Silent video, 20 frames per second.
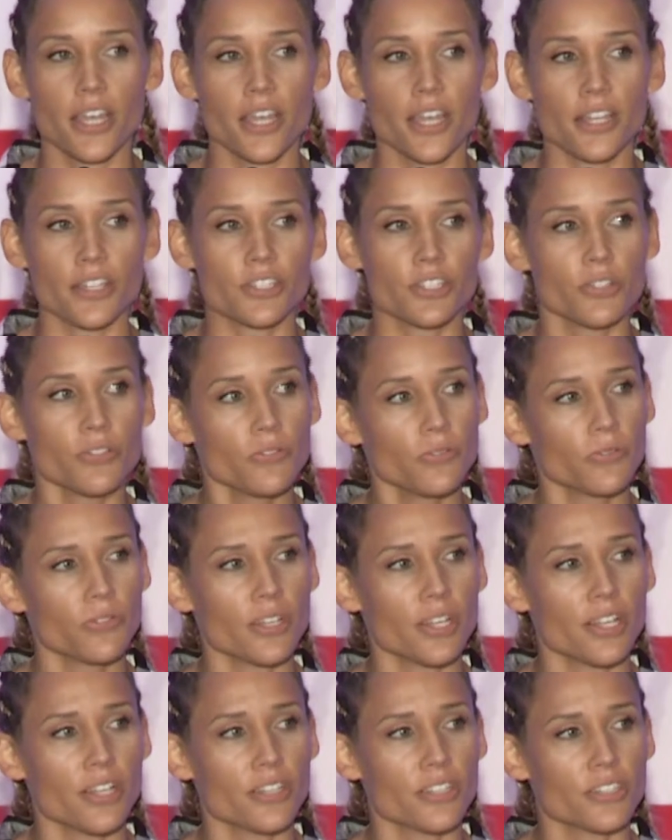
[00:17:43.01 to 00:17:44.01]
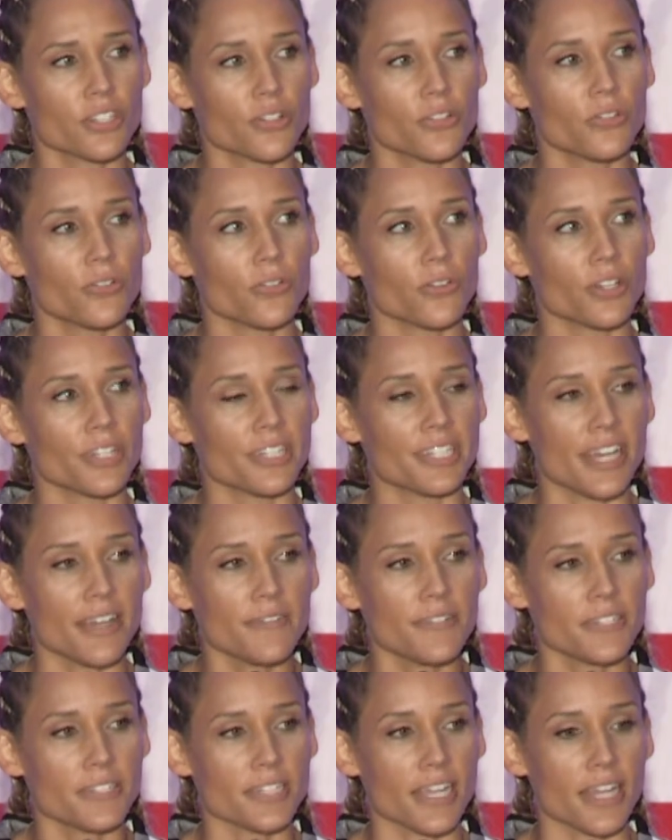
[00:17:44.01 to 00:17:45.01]
It's so
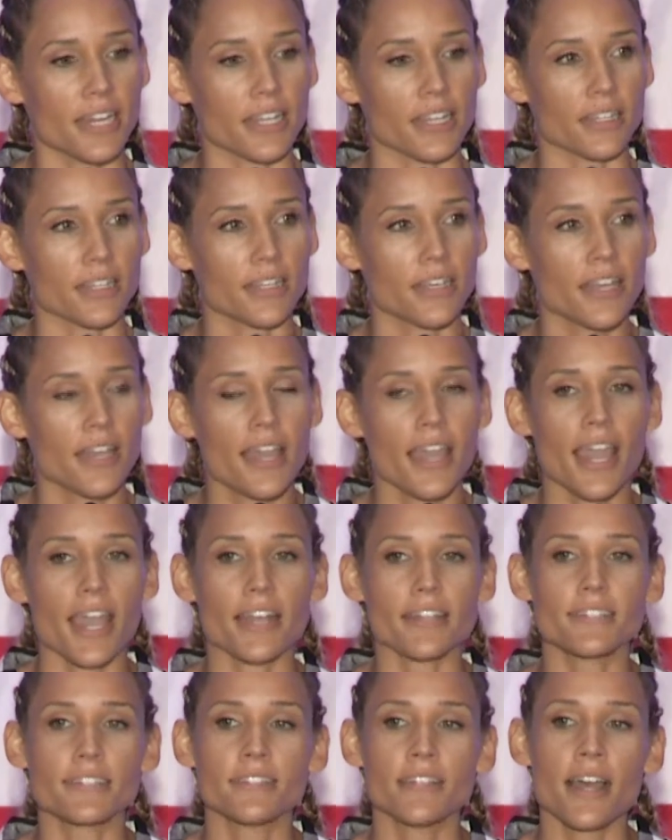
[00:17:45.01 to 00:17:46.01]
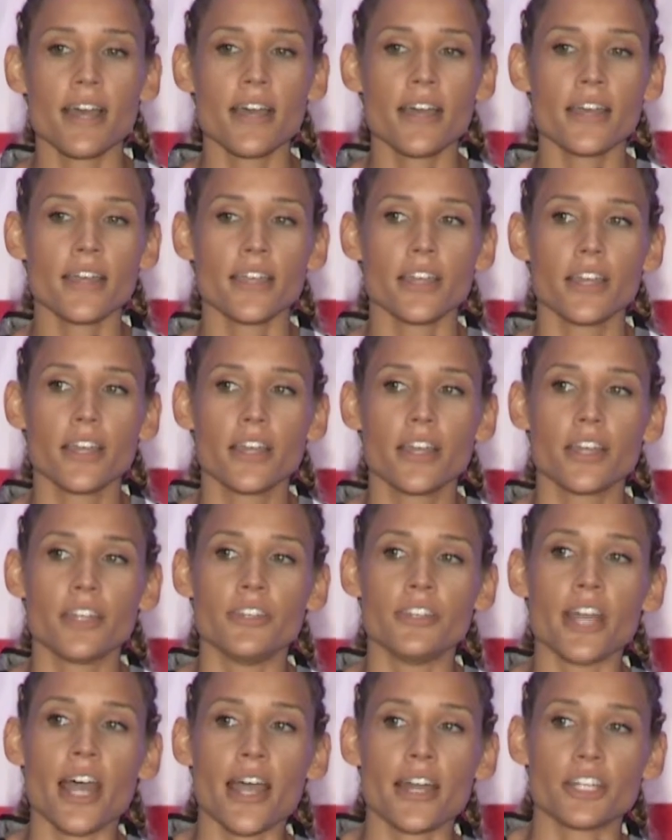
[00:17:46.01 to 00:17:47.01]
devastating. It's not
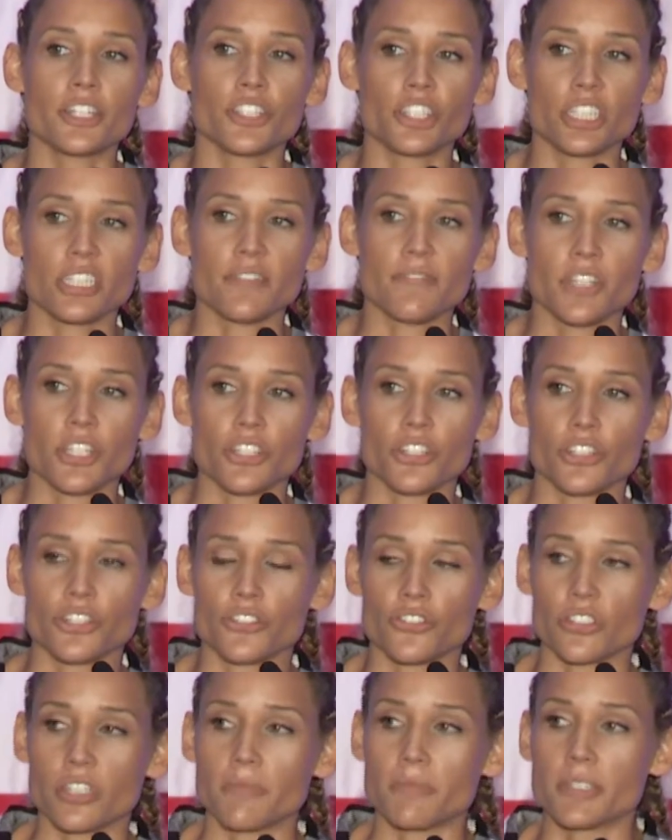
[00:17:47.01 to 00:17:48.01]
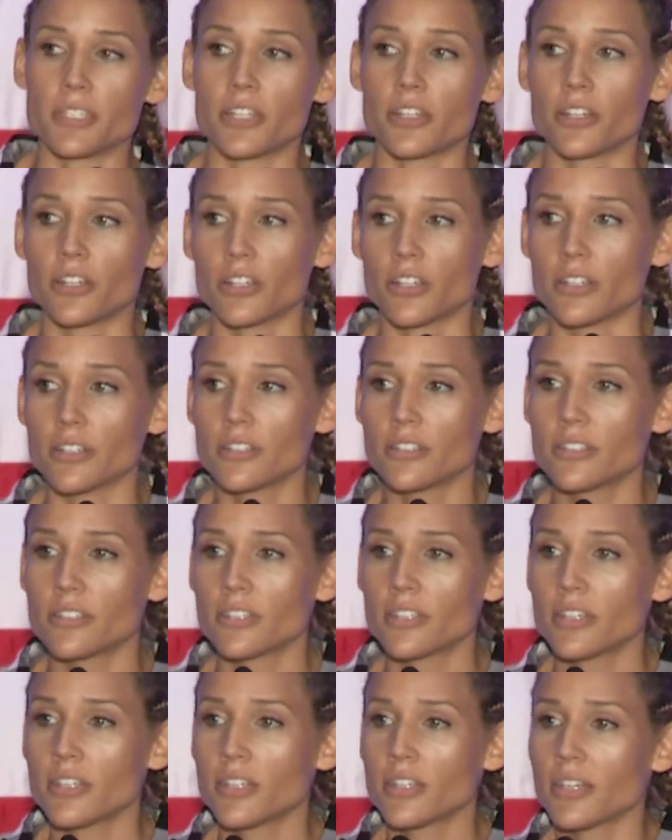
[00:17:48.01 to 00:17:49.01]
achieving your dreams that hurts.
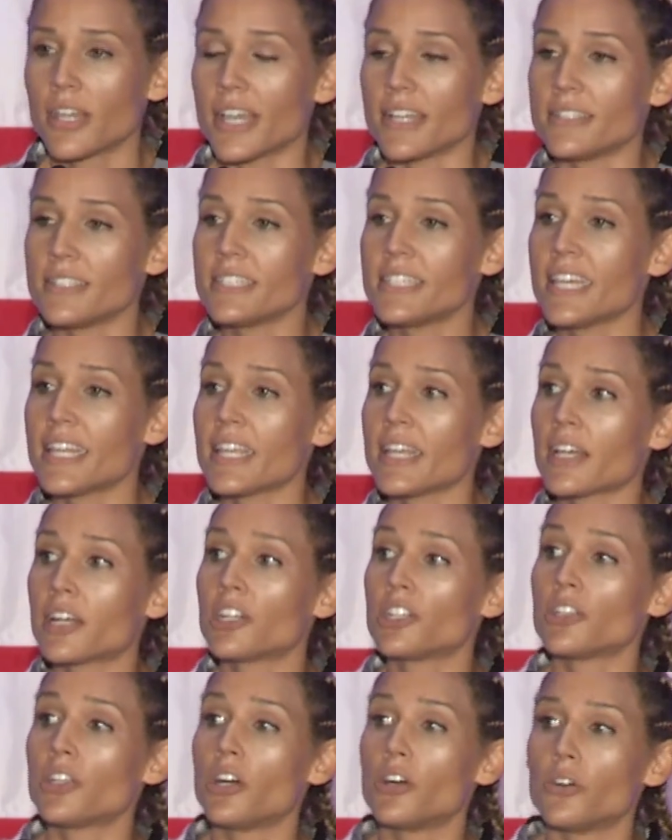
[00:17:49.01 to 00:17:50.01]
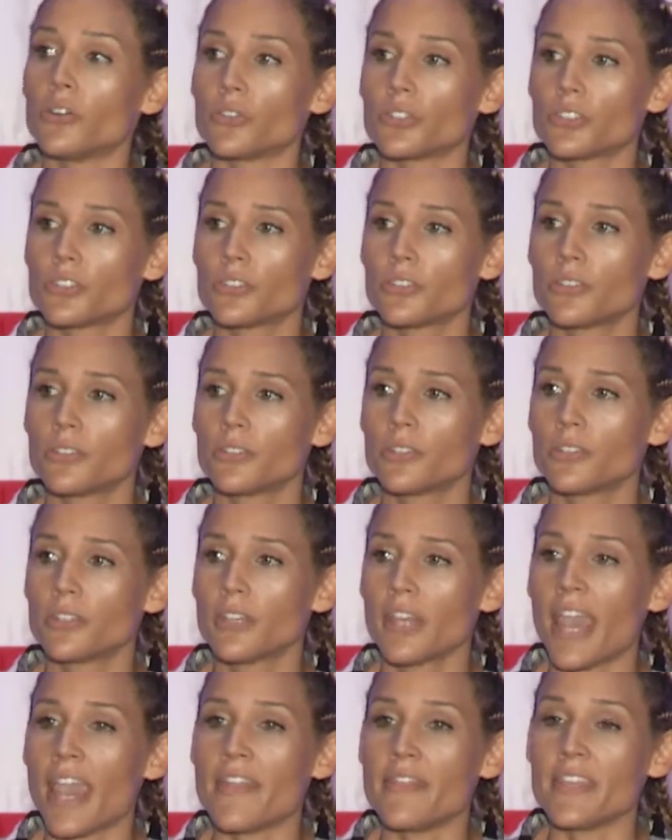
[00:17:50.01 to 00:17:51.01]
It's getting close
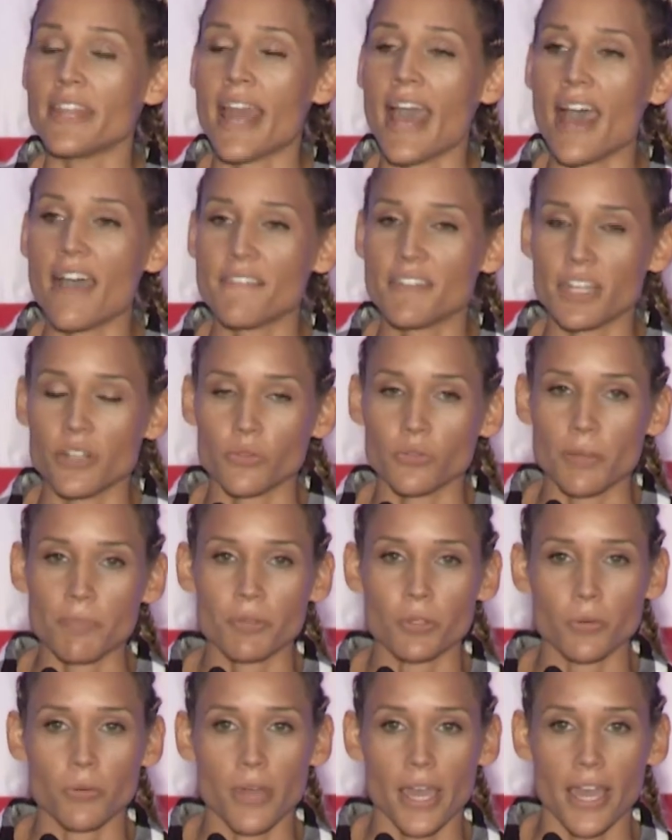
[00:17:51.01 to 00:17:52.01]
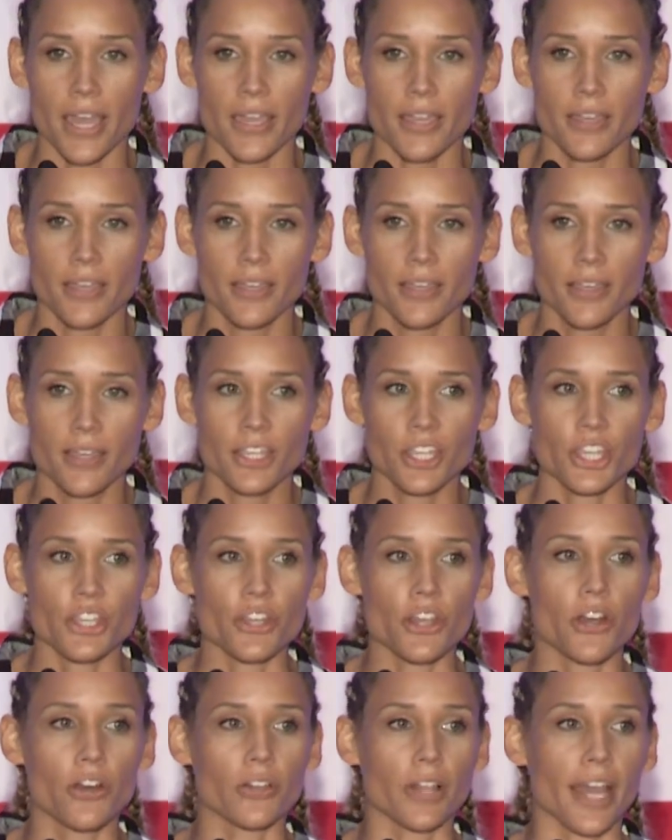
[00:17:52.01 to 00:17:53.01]
and then having it ripped away.
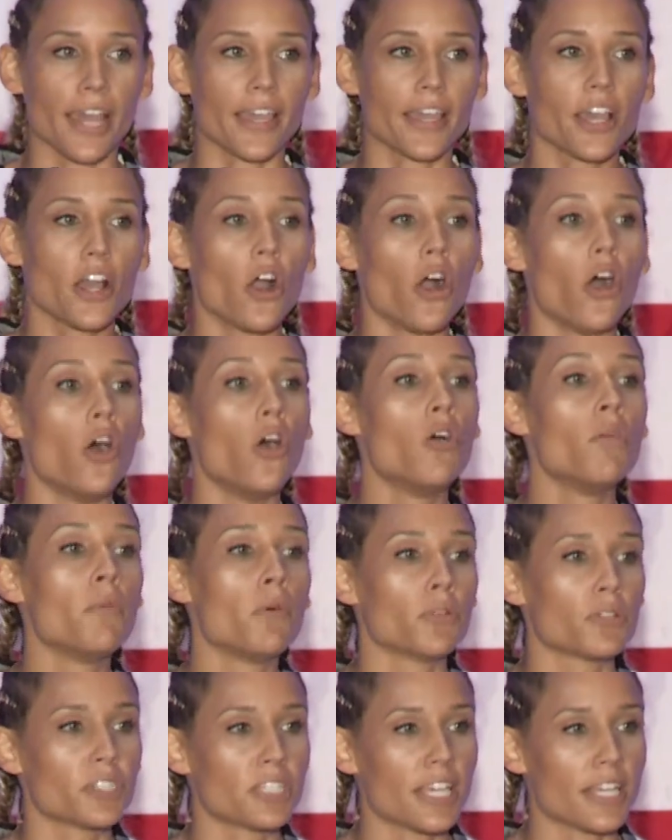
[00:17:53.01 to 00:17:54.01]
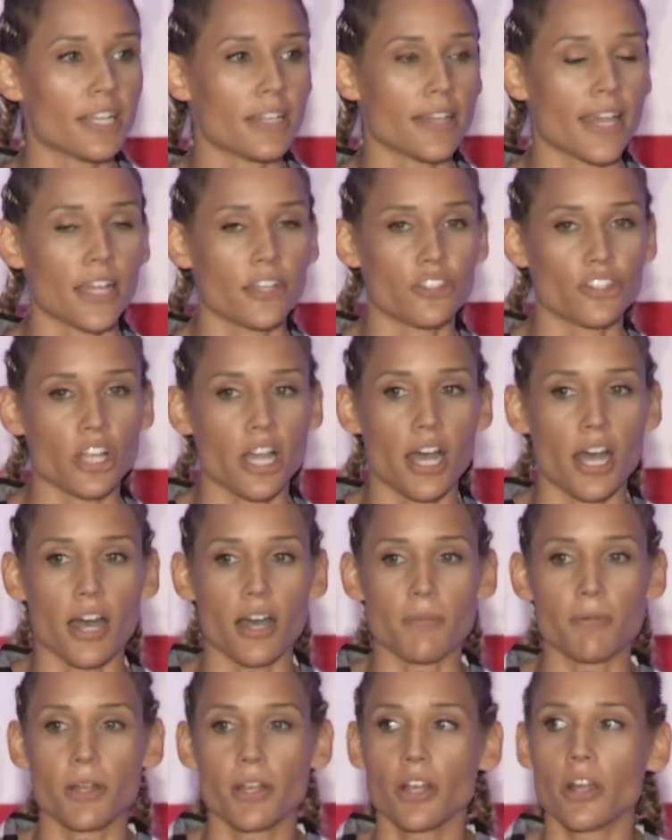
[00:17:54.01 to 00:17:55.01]
Like almost getting that
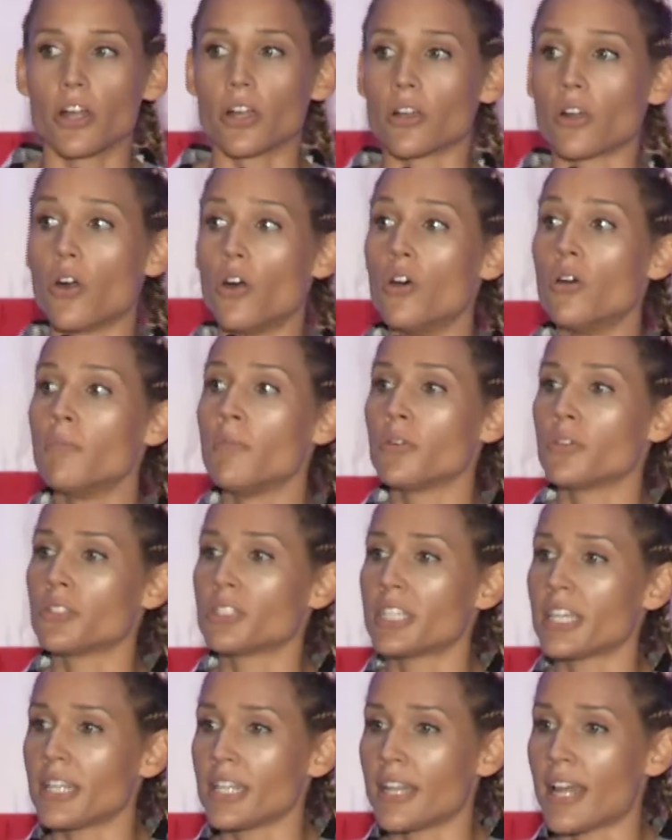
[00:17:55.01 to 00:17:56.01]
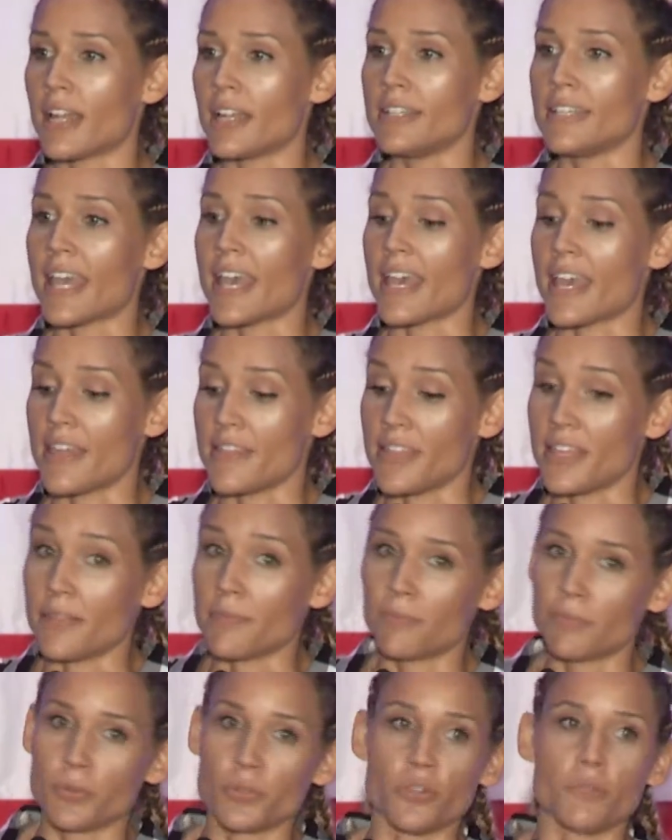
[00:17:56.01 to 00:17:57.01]
job or almost getting out of debt, and
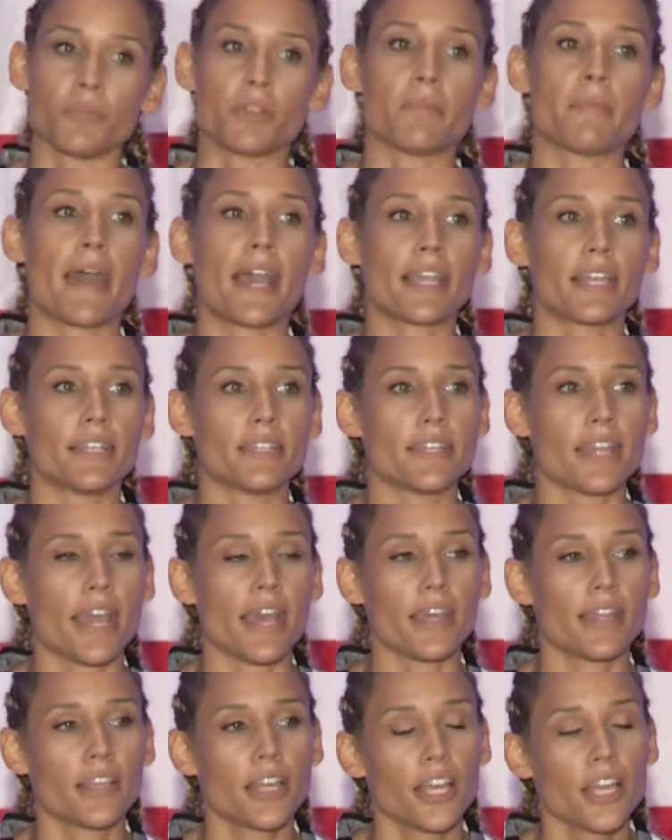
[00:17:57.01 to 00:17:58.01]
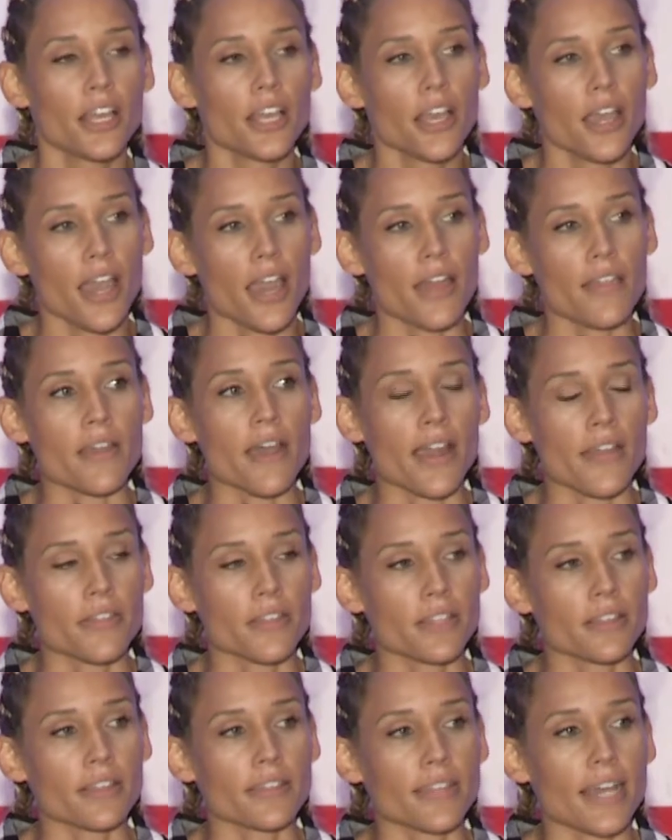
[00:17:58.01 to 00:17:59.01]
then boom, you're back in debt. And I
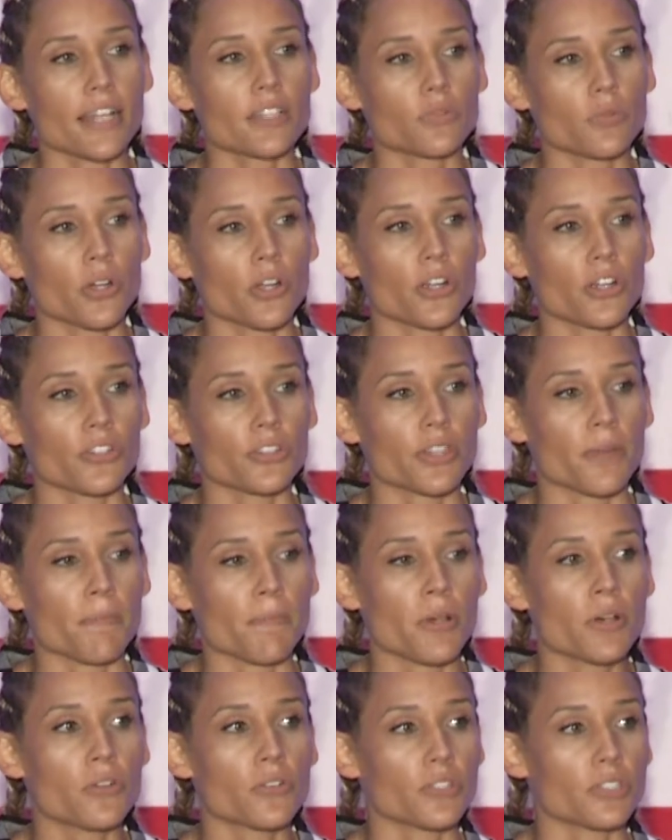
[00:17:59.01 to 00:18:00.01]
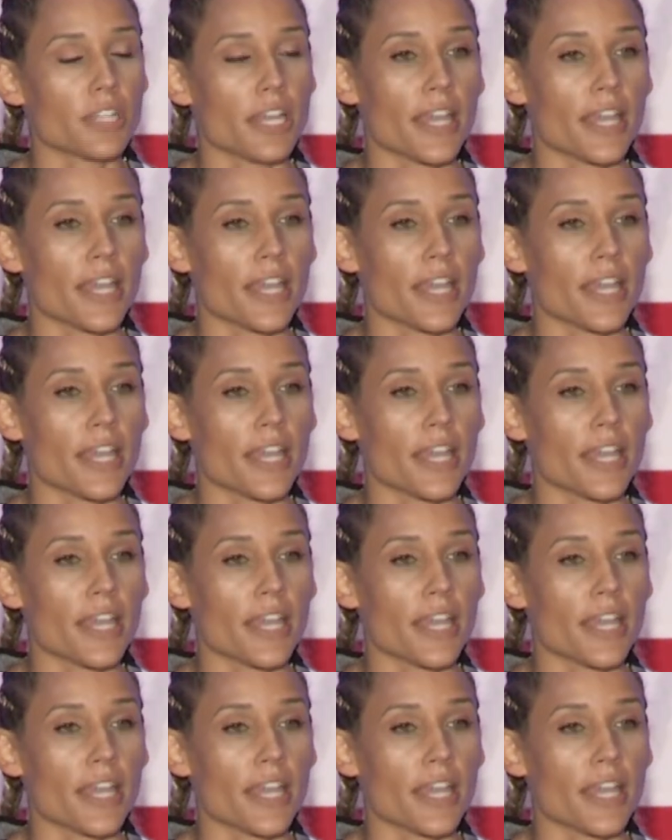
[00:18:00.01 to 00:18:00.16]
think that's what hurt the most.